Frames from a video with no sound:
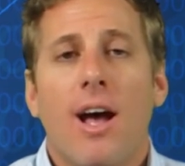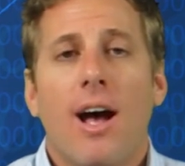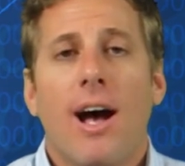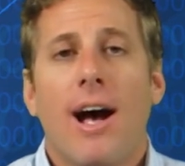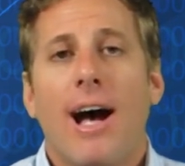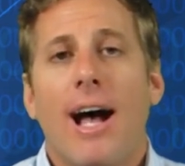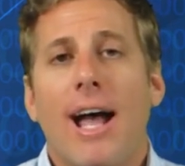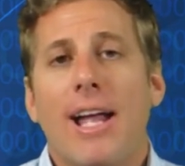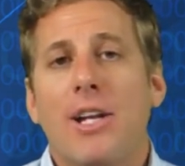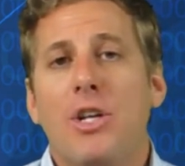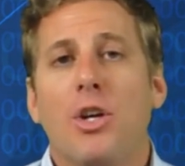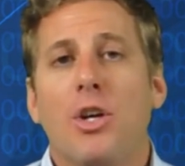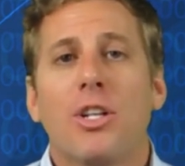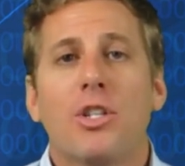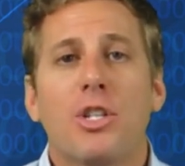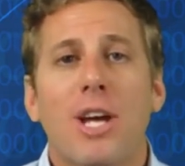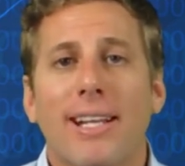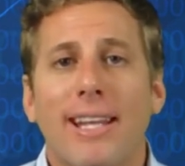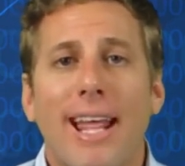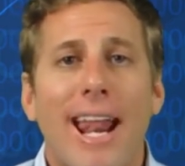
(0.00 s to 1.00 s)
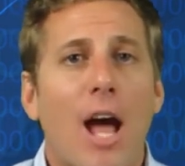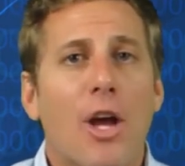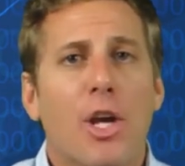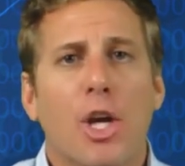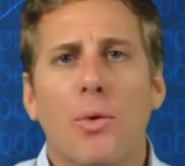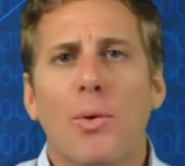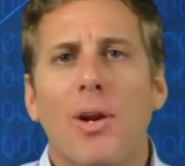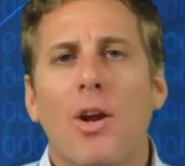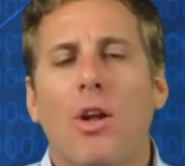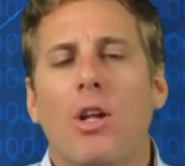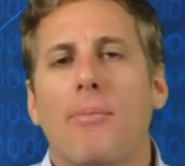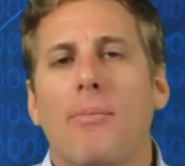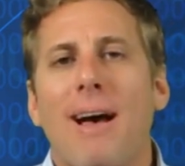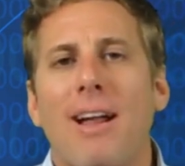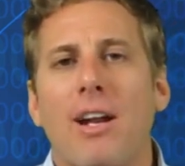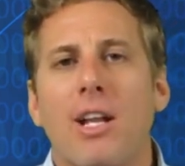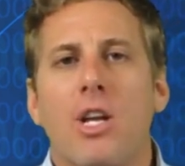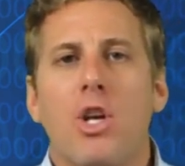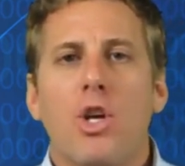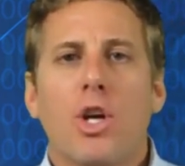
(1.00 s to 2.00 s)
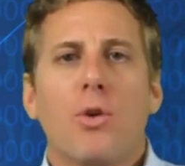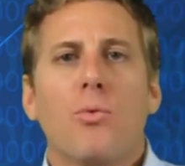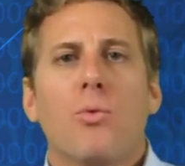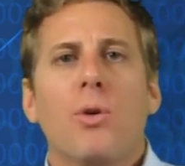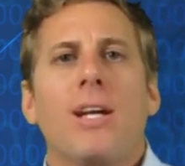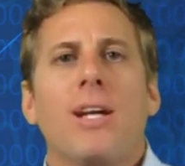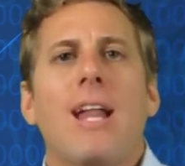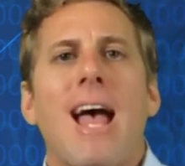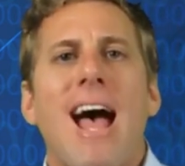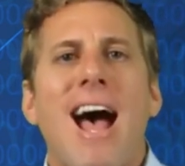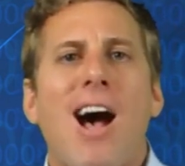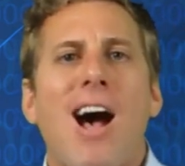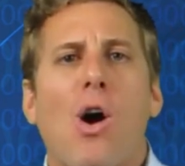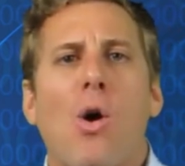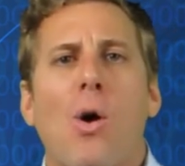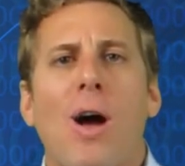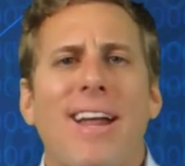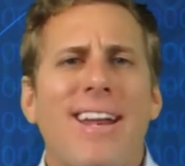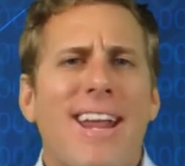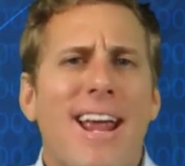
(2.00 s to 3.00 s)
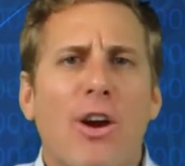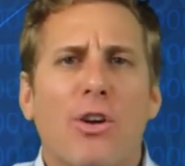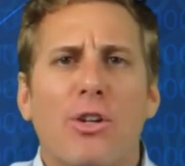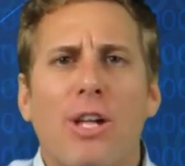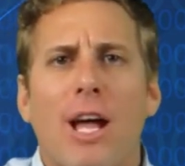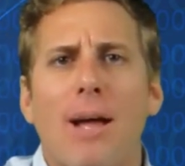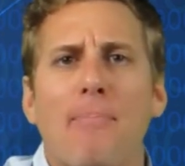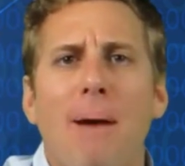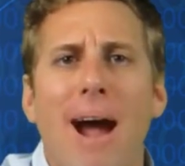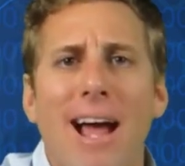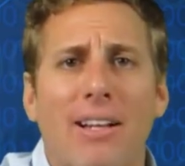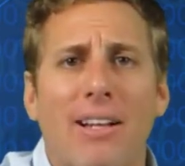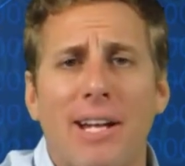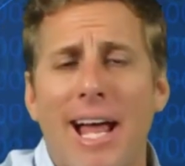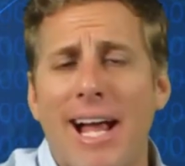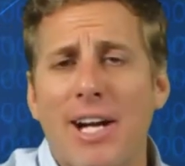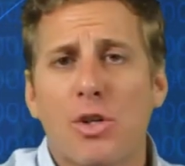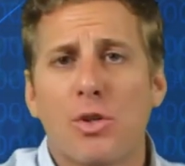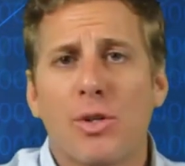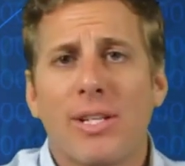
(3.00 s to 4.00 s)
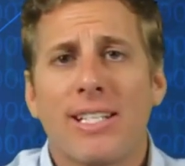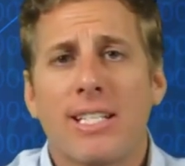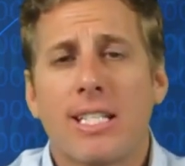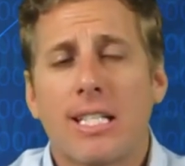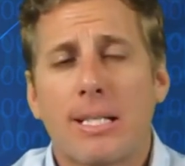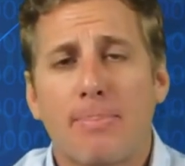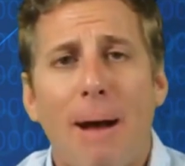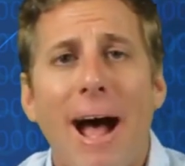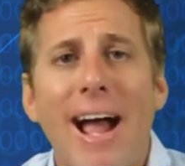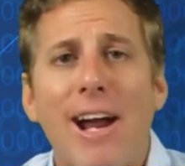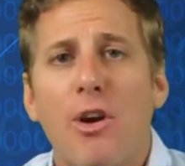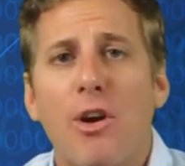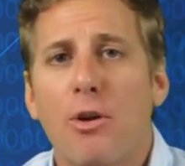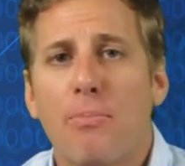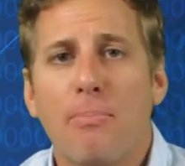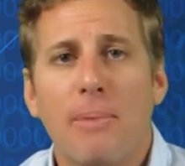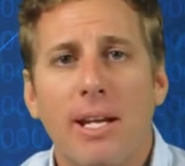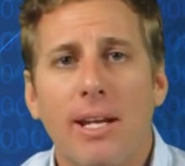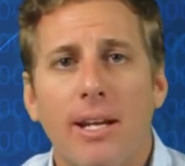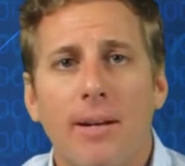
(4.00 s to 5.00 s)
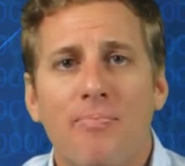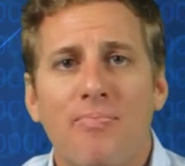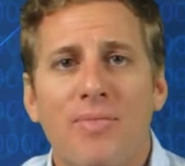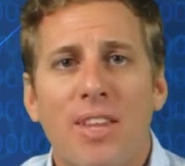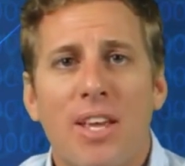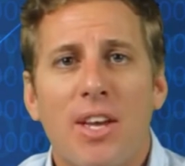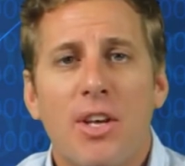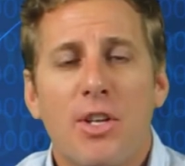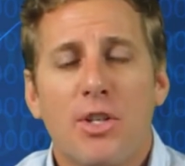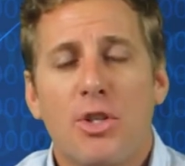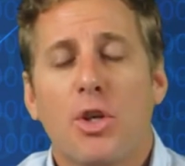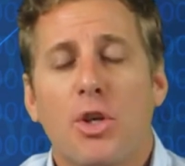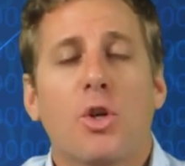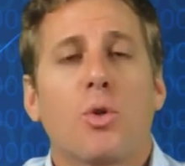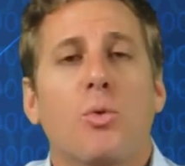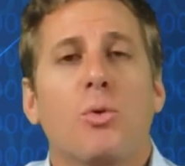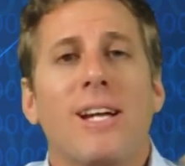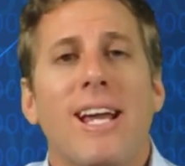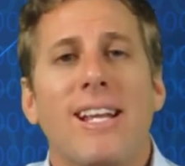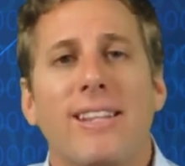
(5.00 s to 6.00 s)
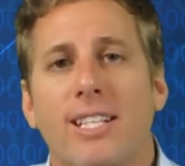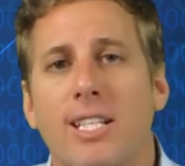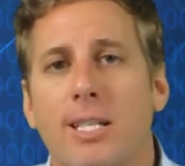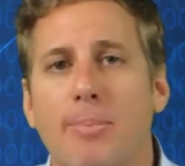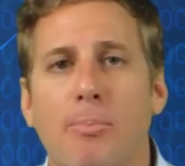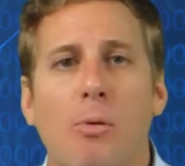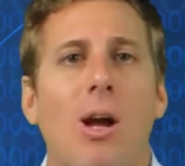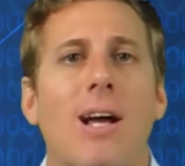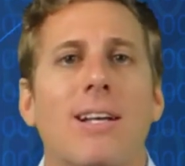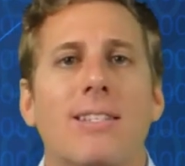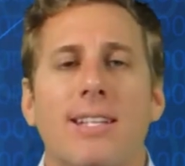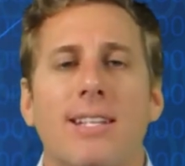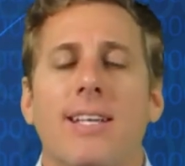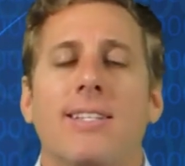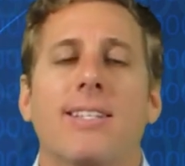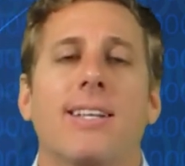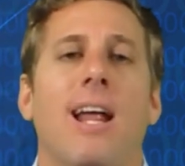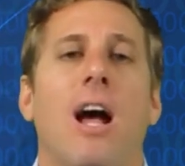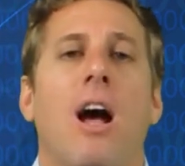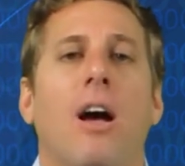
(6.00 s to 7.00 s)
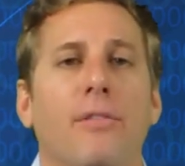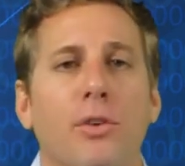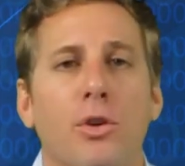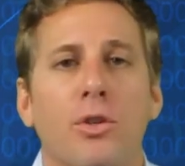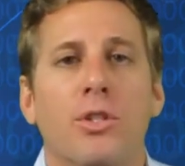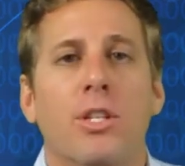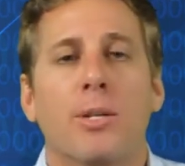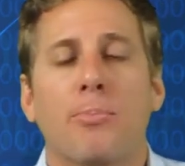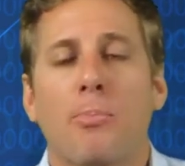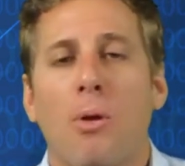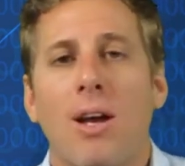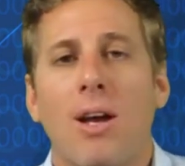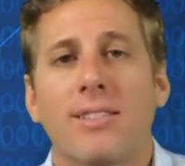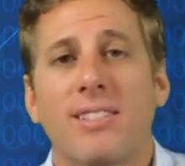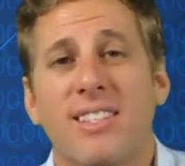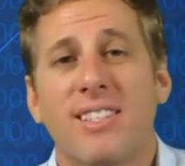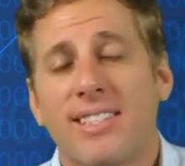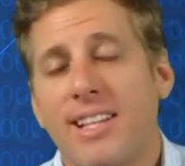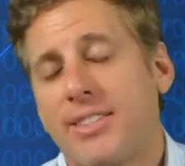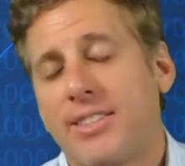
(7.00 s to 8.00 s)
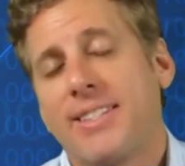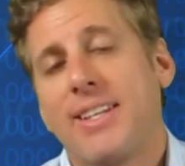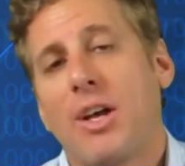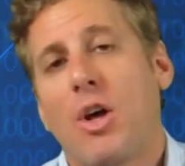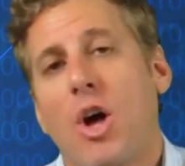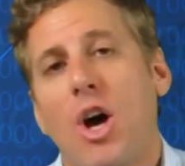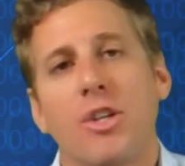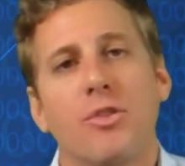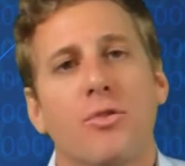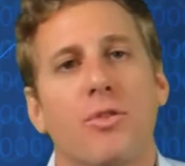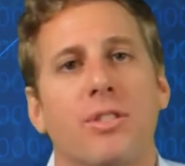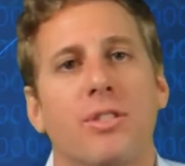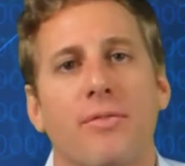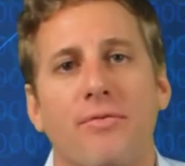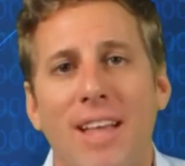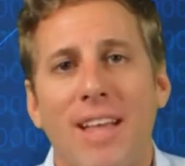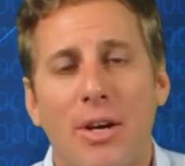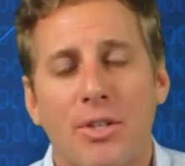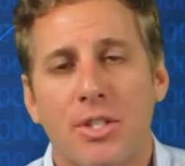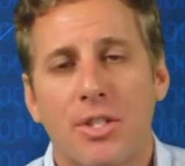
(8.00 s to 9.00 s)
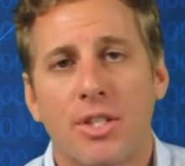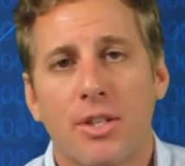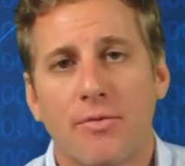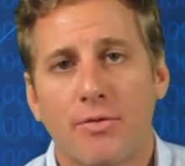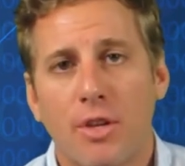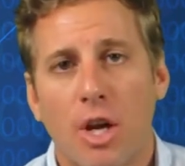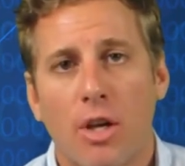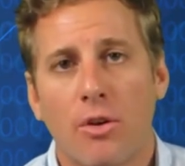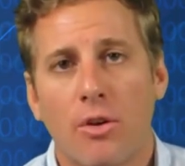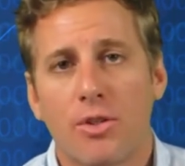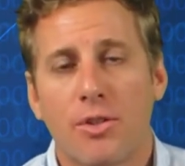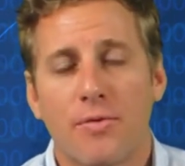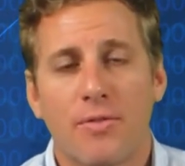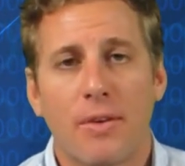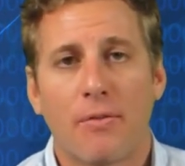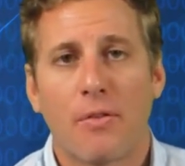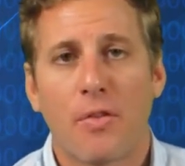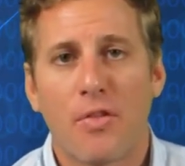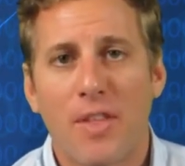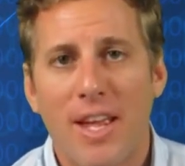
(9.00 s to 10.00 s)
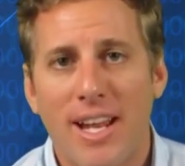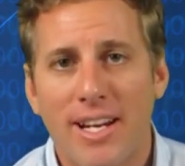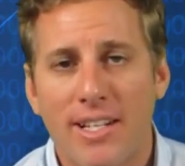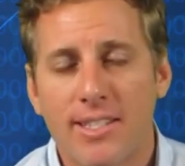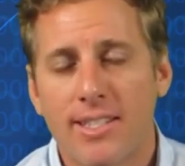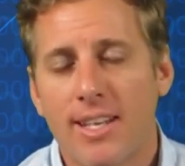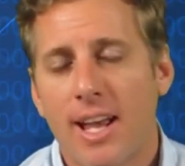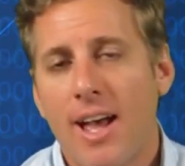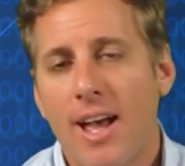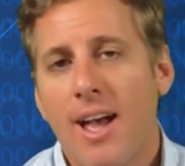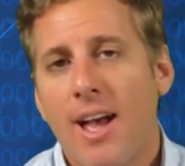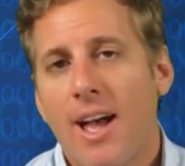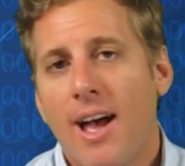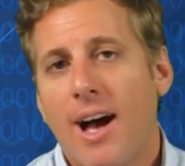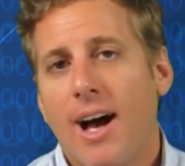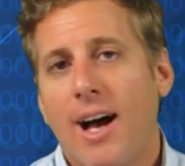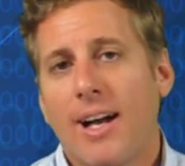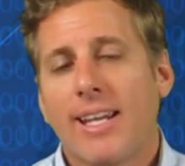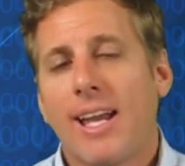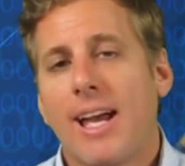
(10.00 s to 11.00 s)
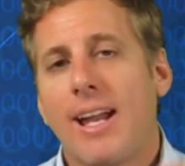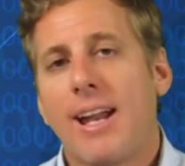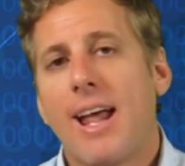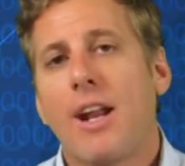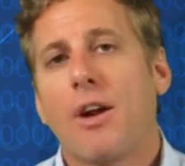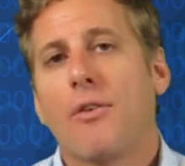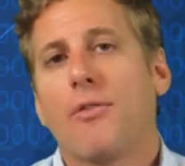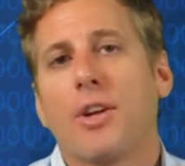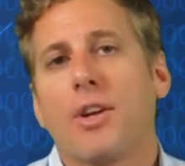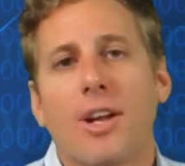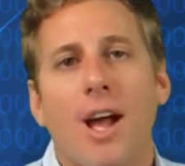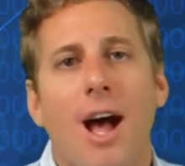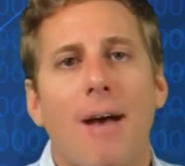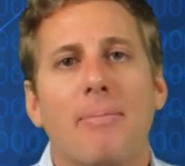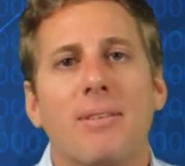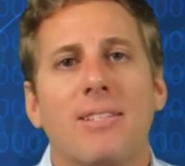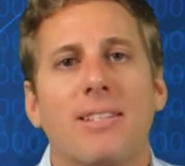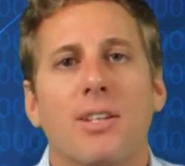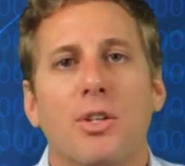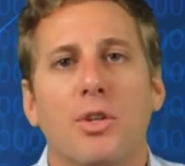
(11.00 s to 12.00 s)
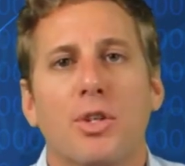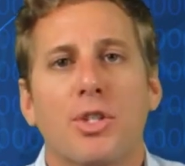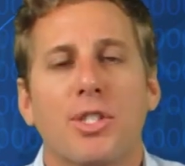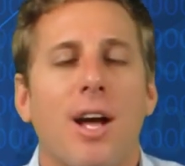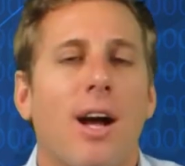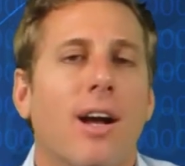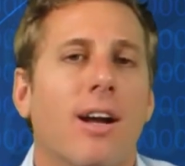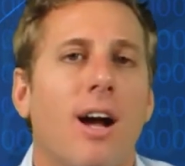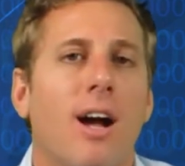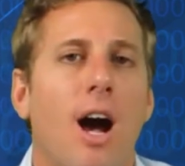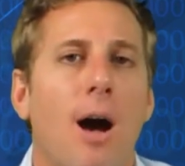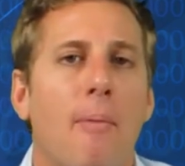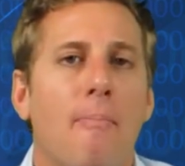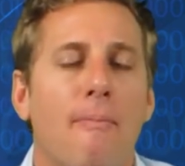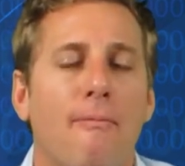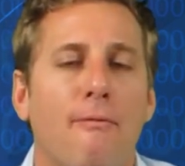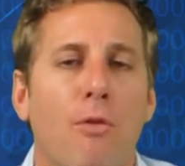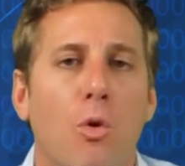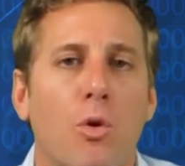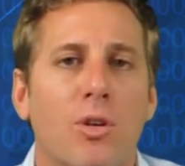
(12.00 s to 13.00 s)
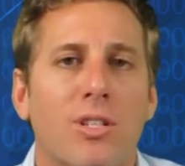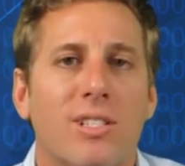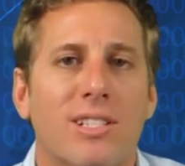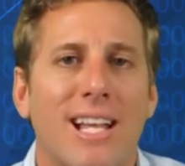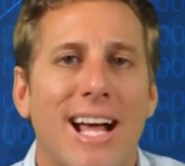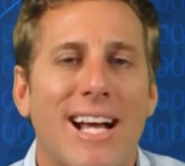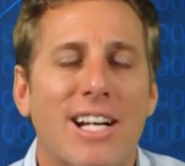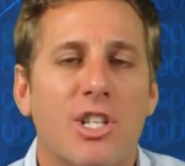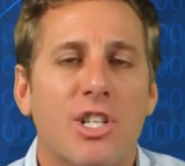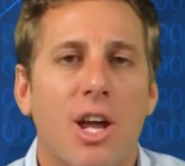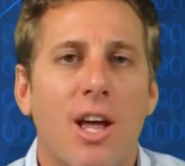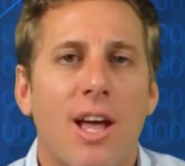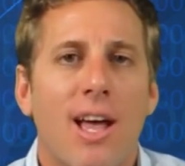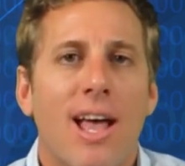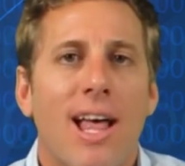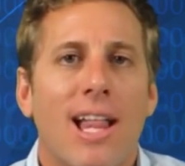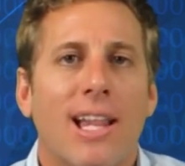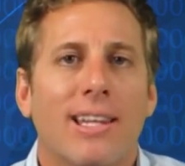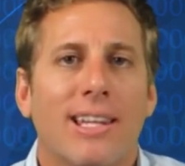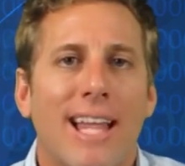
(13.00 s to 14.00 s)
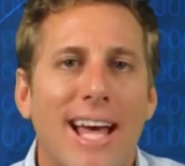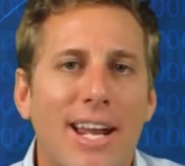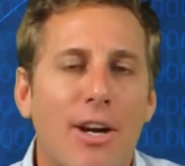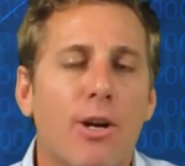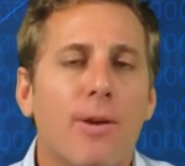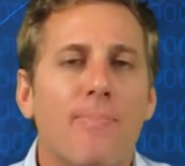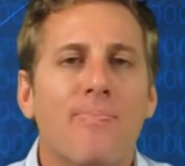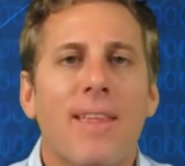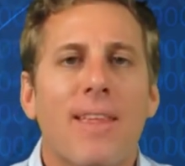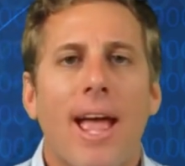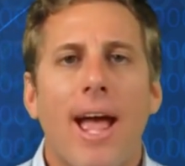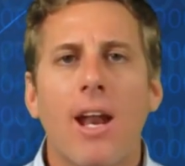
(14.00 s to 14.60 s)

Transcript: And you can check that out. You can read all about it. You can read how an airline pilot actually inspired me to create this process and how I've used this process to sell hundreds of thousands of dollars of different things. Again, head over to copyskills.com/letter.